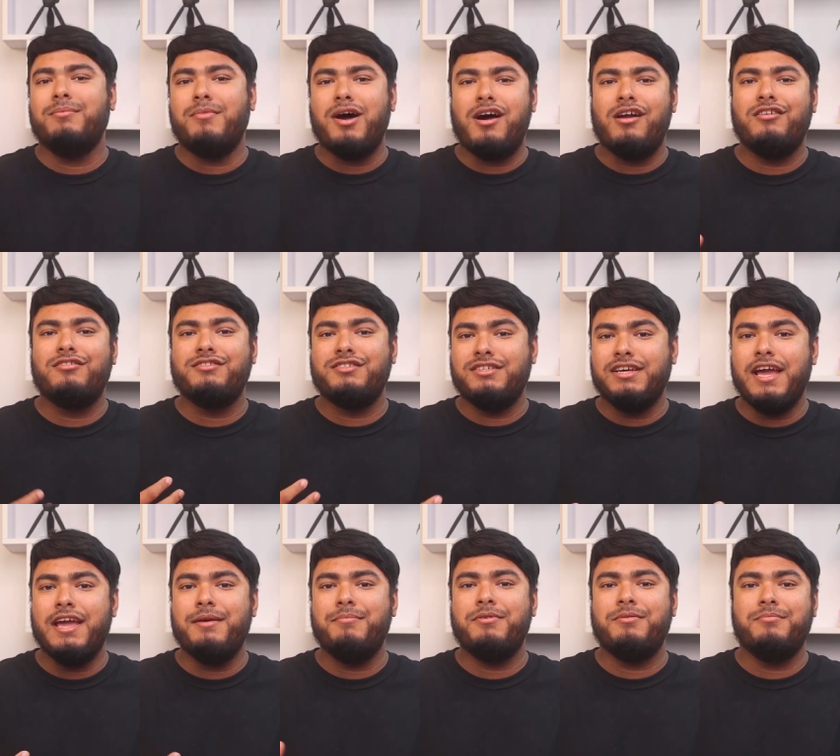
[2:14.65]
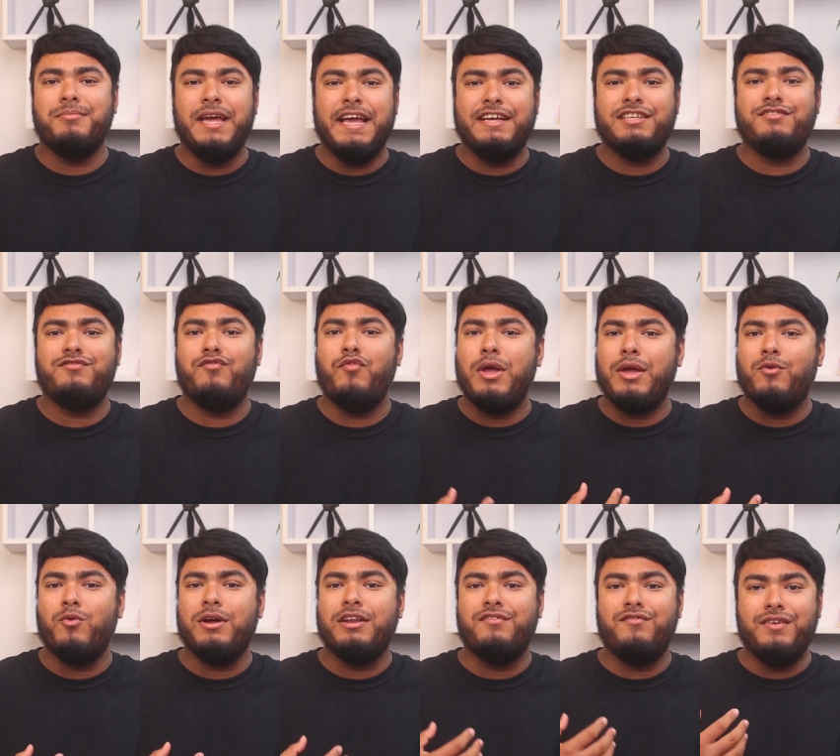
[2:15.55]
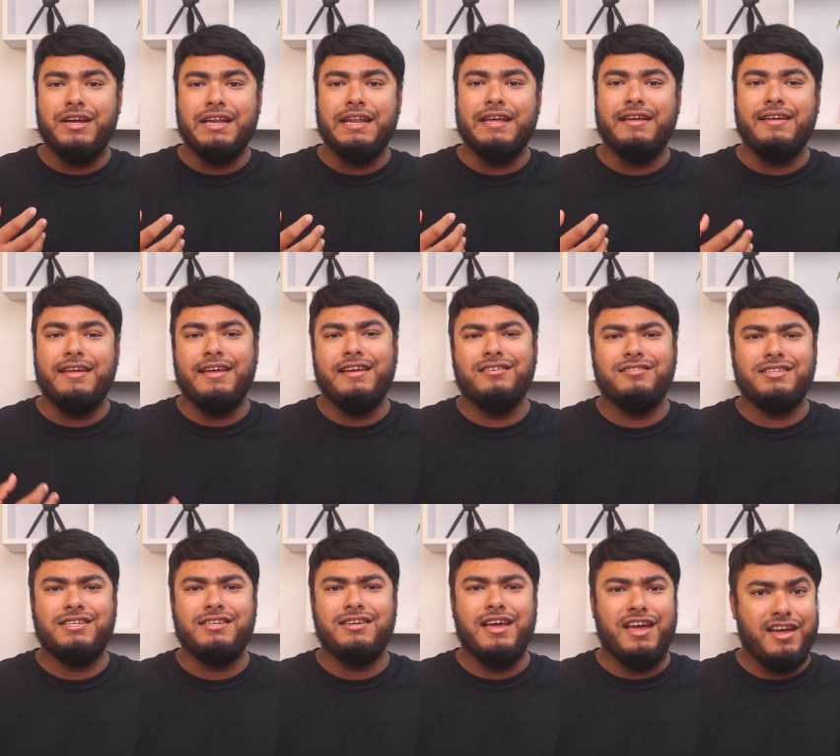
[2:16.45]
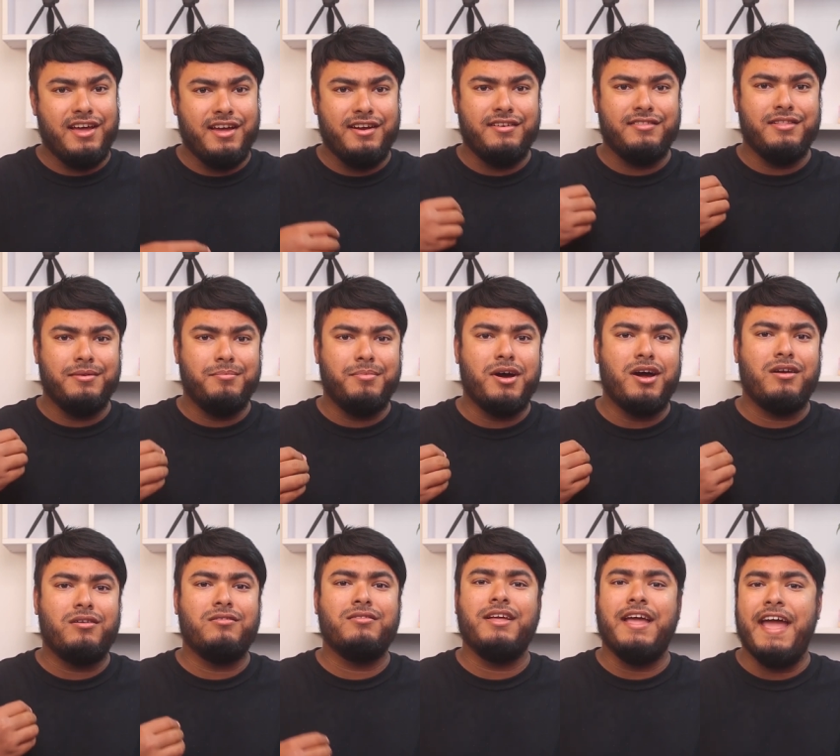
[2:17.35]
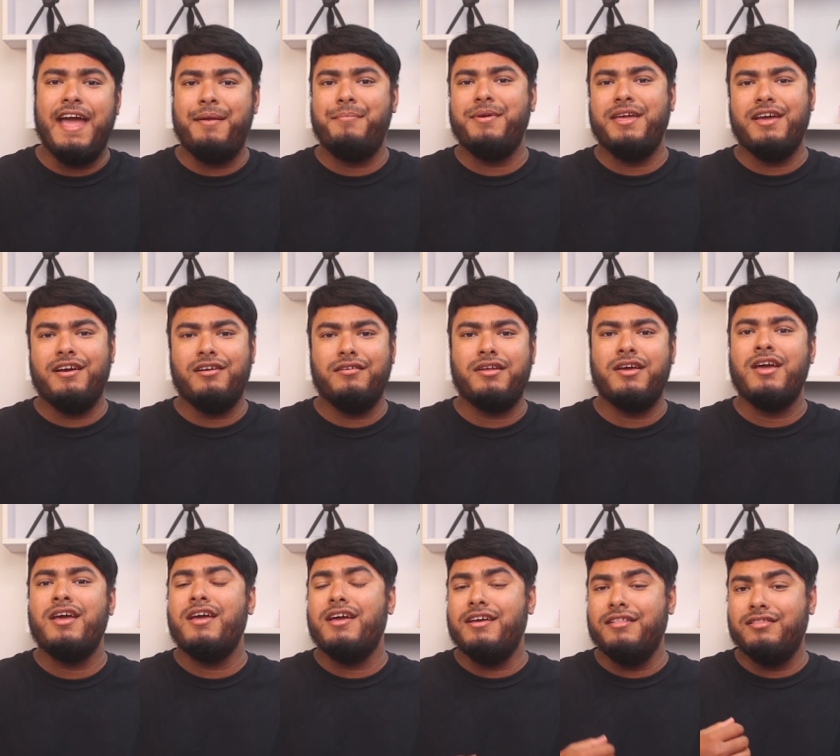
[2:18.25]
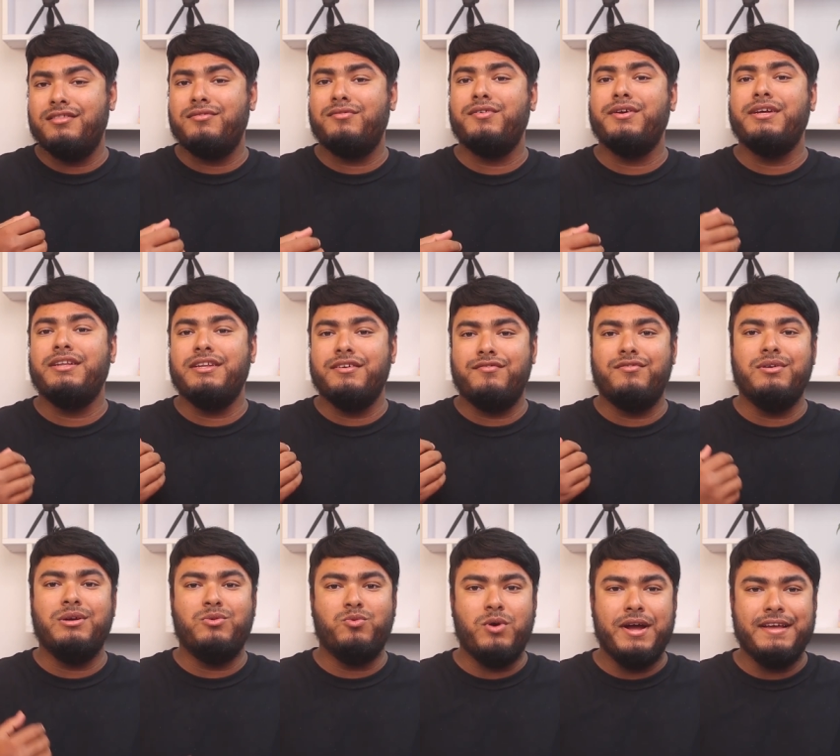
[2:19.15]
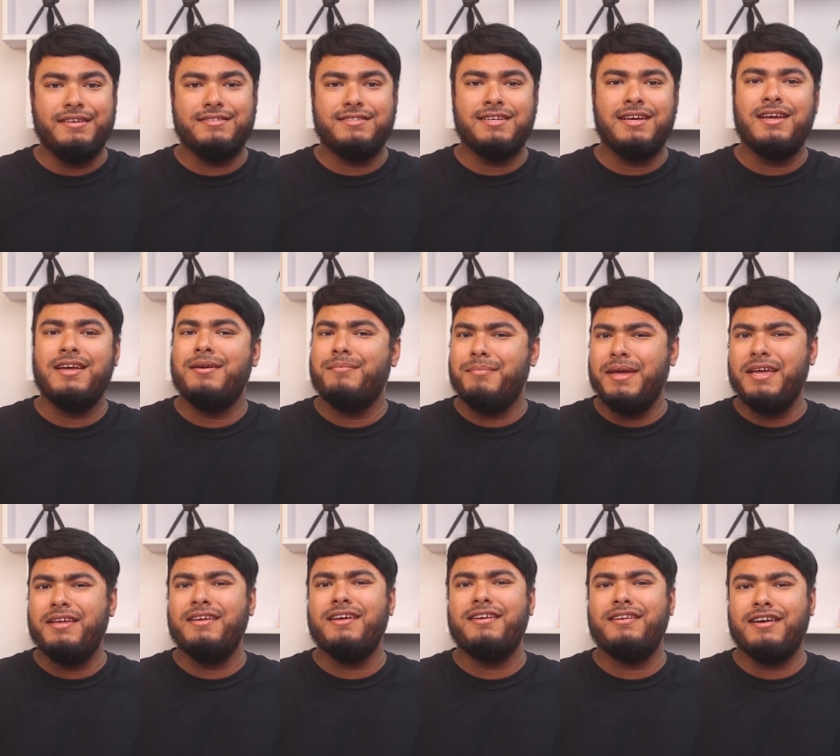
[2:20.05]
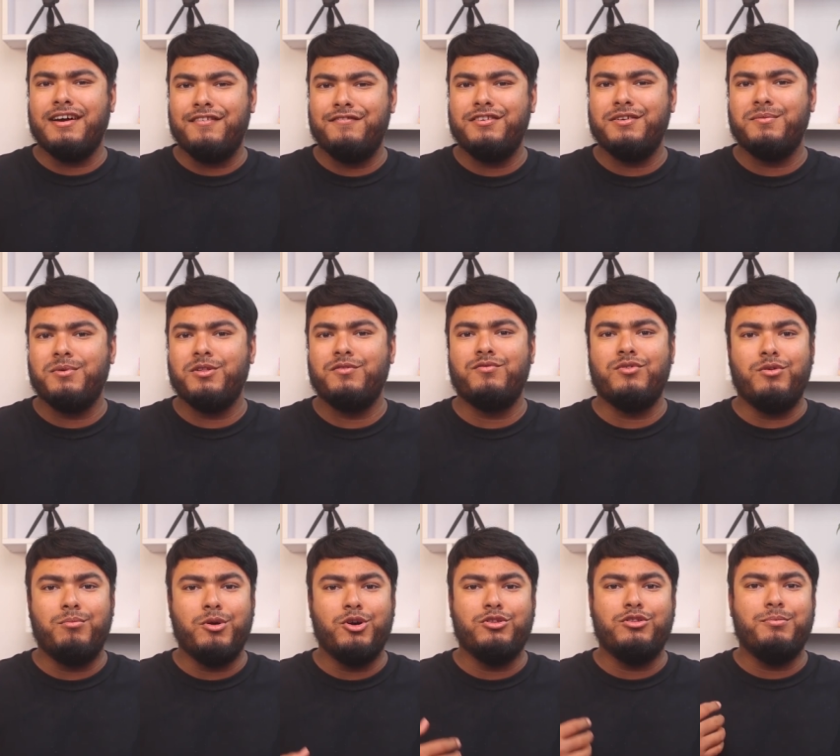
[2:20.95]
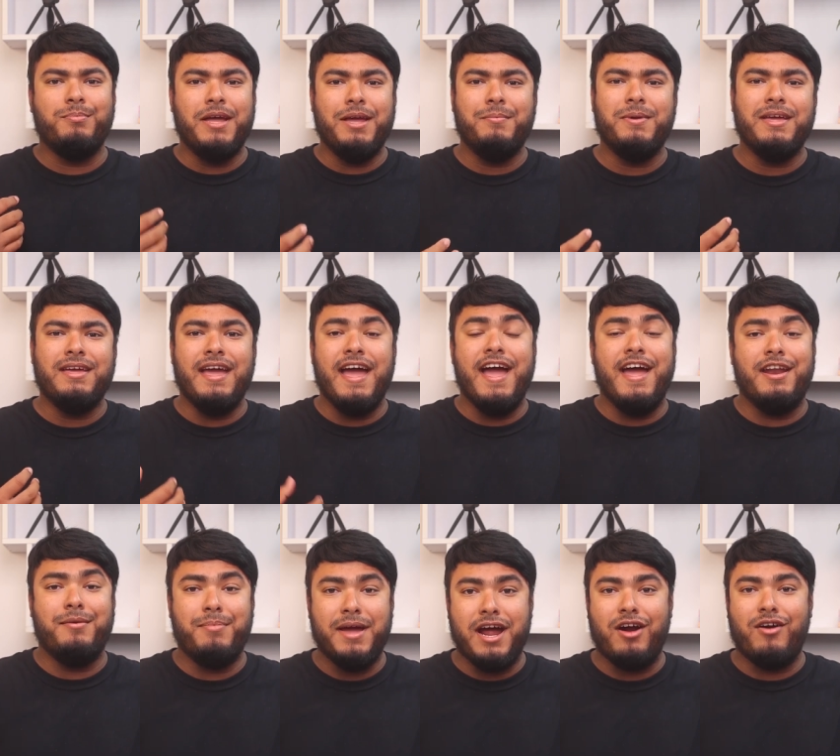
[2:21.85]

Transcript: The bottle's shape makes frequent feeding easy, and the bottle can be held in three different ways making it comfortable for both baby and